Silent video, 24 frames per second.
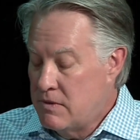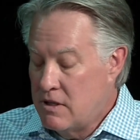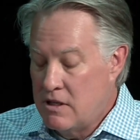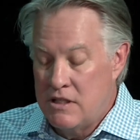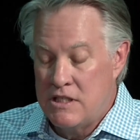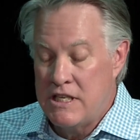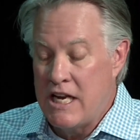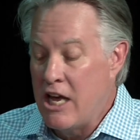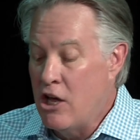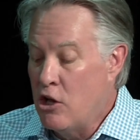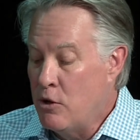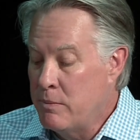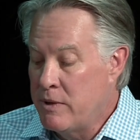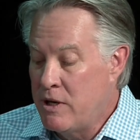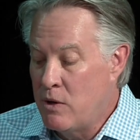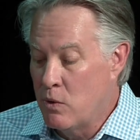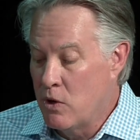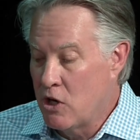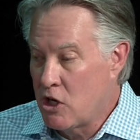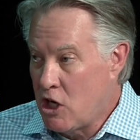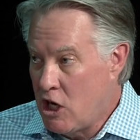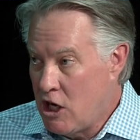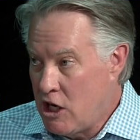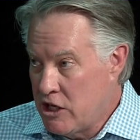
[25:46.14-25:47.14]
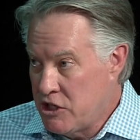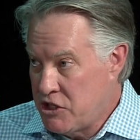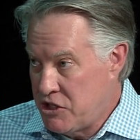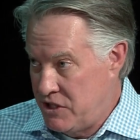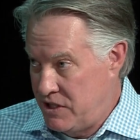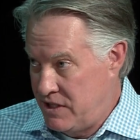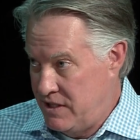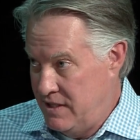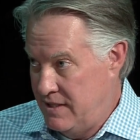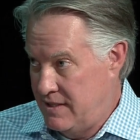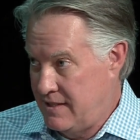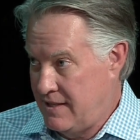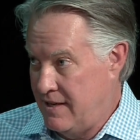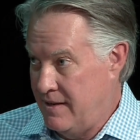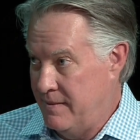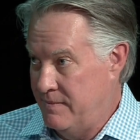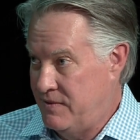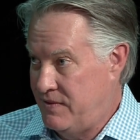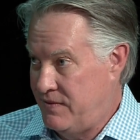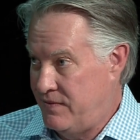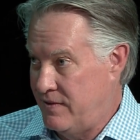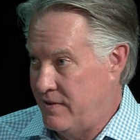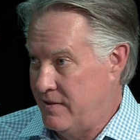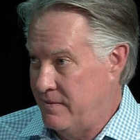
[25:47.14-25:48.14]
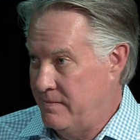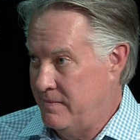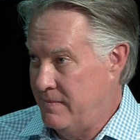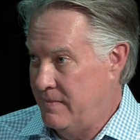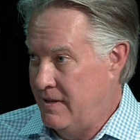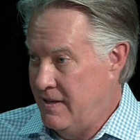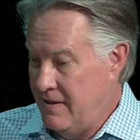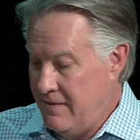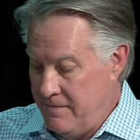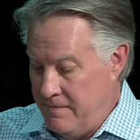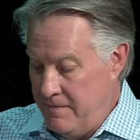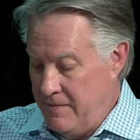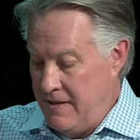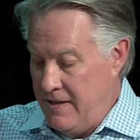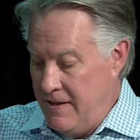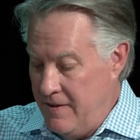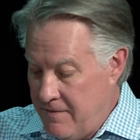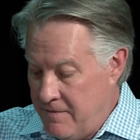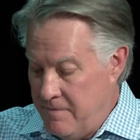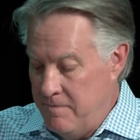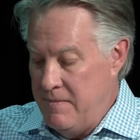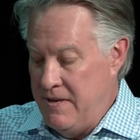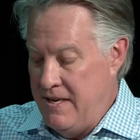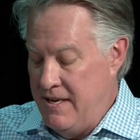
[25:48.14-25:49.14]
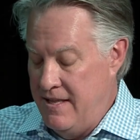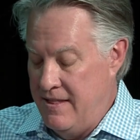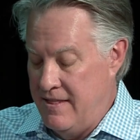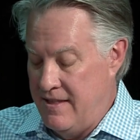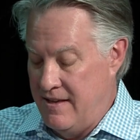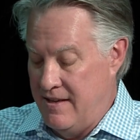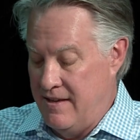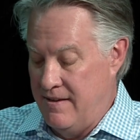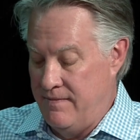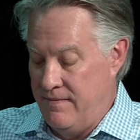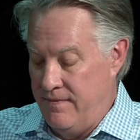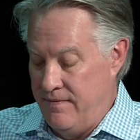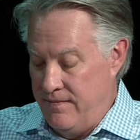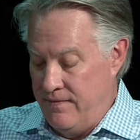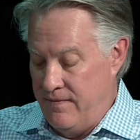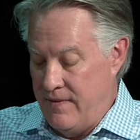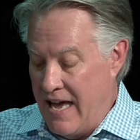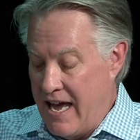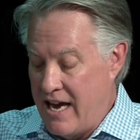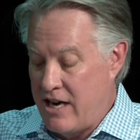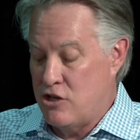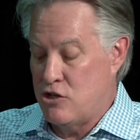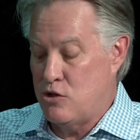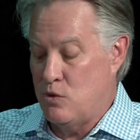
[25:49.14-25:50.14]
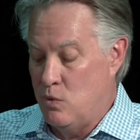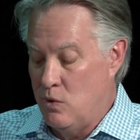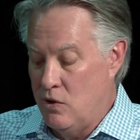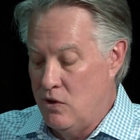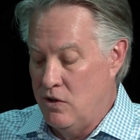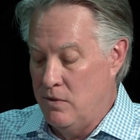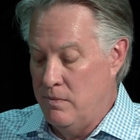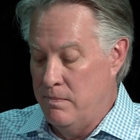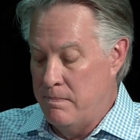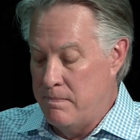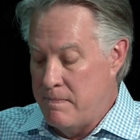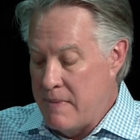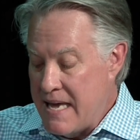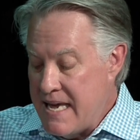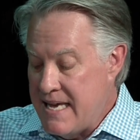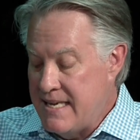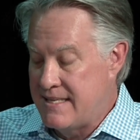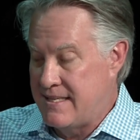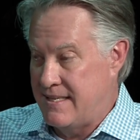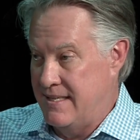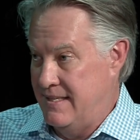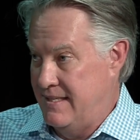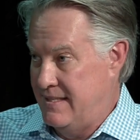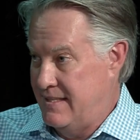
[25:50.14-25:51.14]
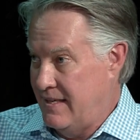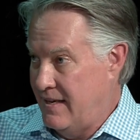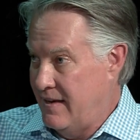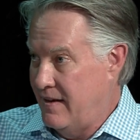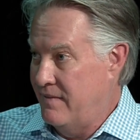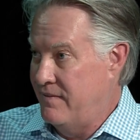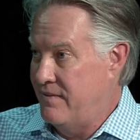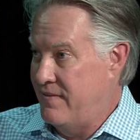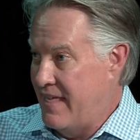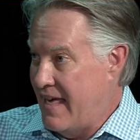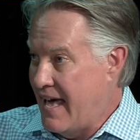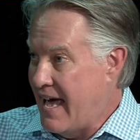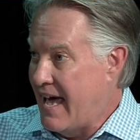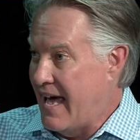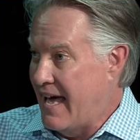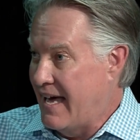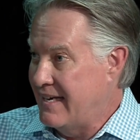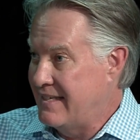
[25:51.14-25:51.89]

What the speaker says: Tell me where consciousness comes from. Give me the factual basis of that.